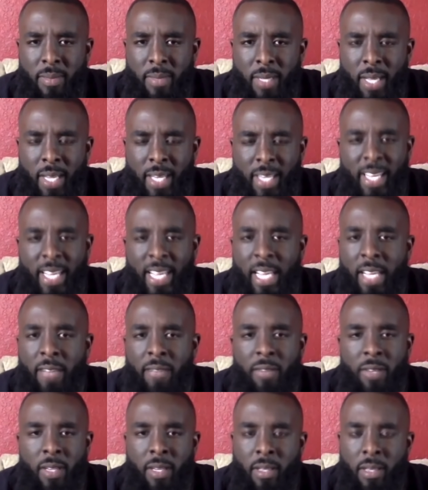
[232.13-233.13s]
in the
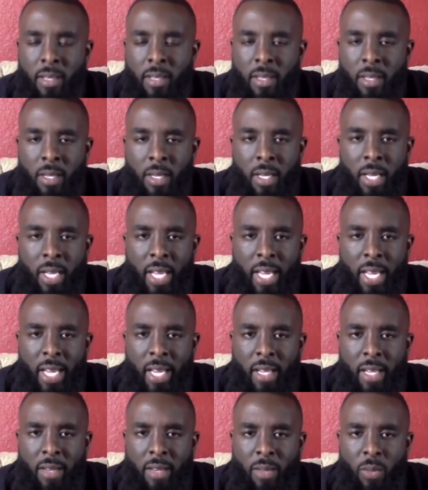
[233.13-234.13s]
evening,
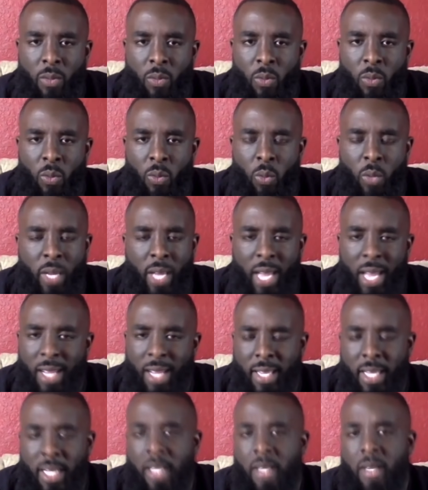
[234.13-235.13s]
and we hadn't
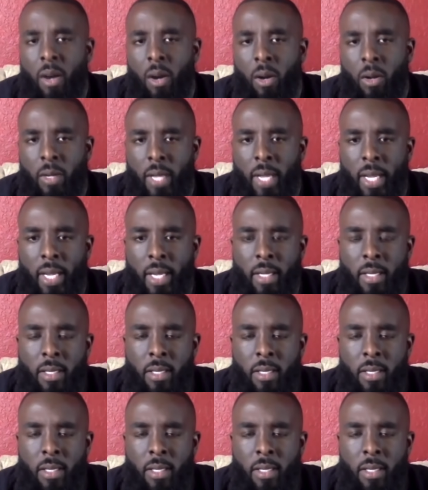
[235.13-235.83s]
eaten all day.